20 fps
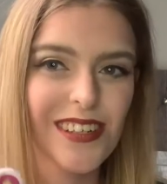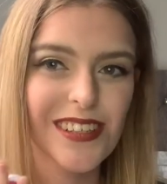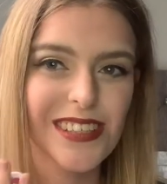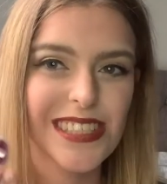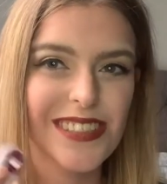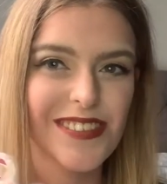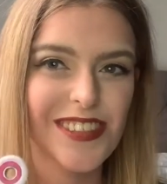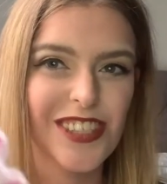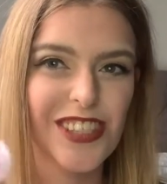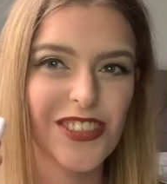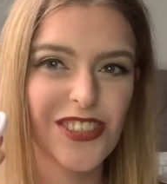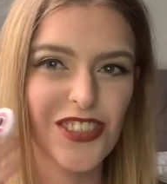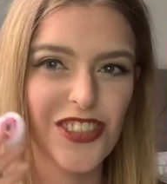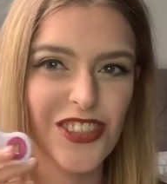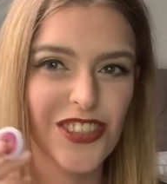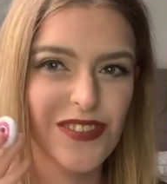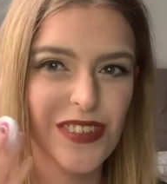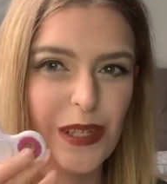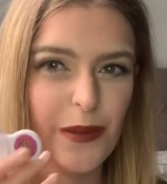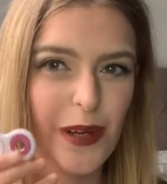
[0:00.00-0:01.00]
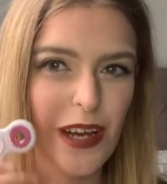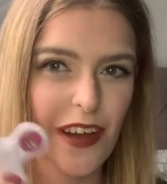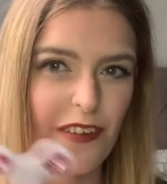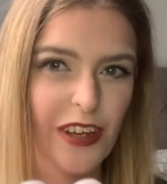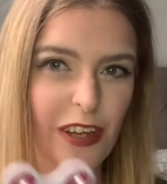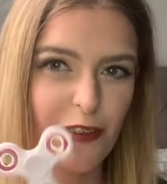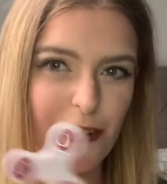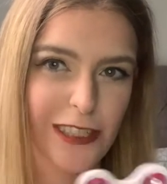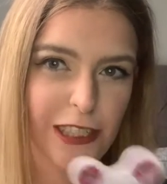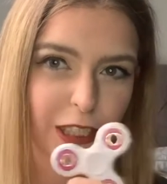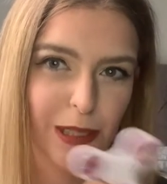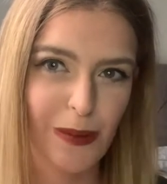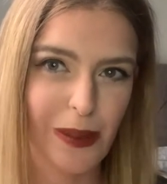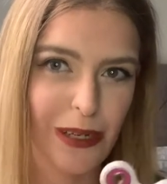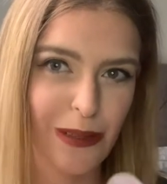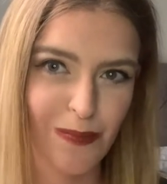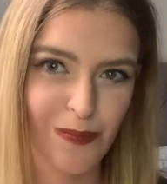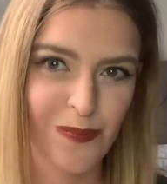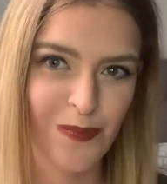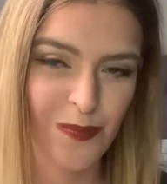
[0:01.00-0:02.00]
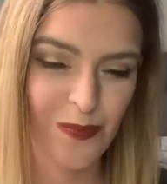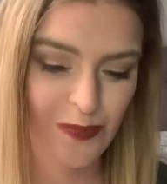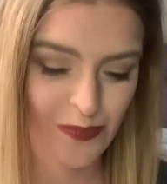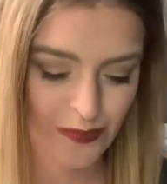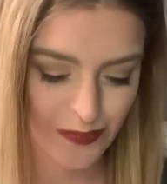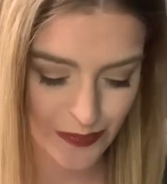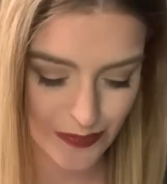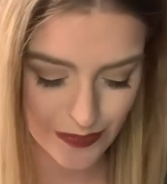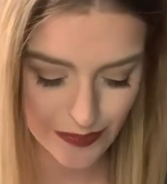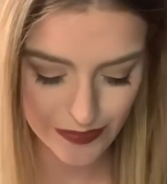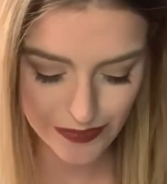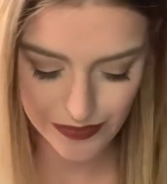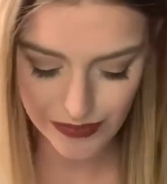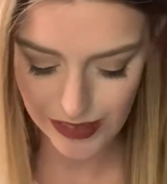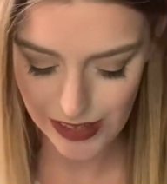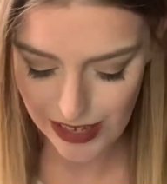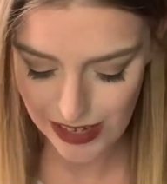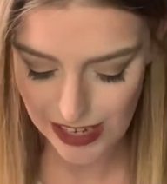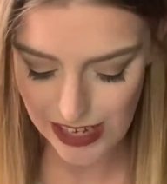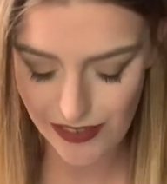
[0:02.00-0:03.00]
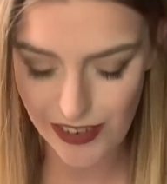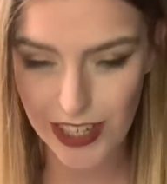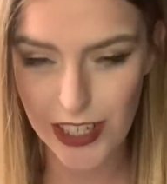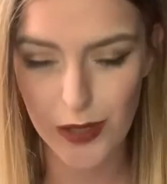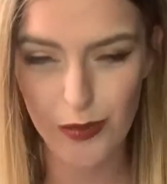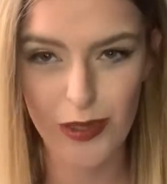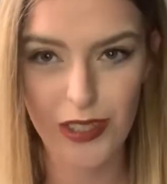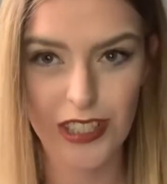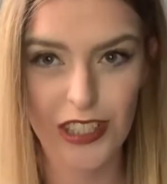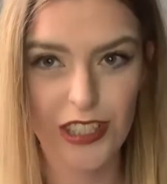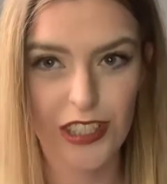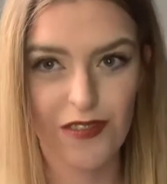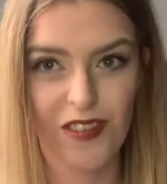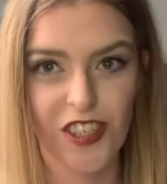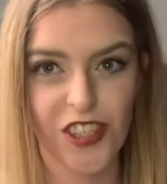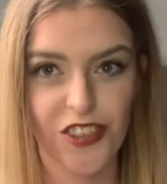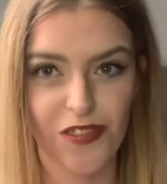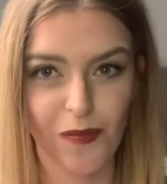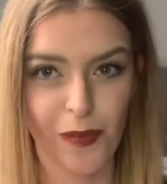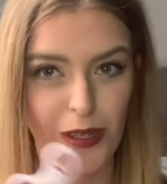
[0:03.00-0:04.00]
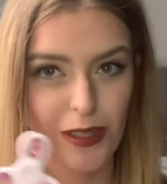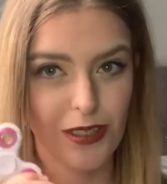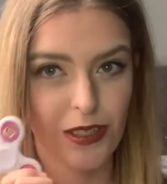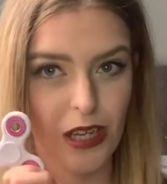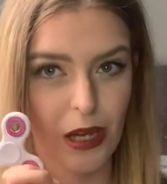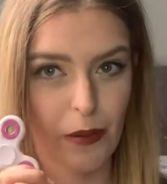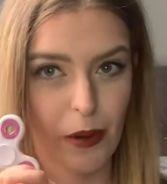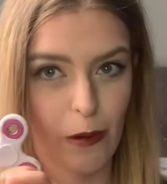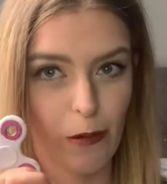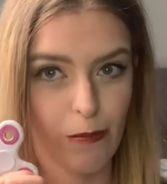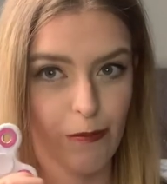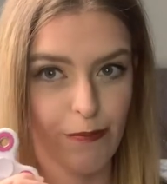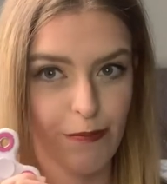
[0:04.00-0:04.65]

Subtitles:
so soothing about having a fidget spinner. I've had this one since fidget spinners came out.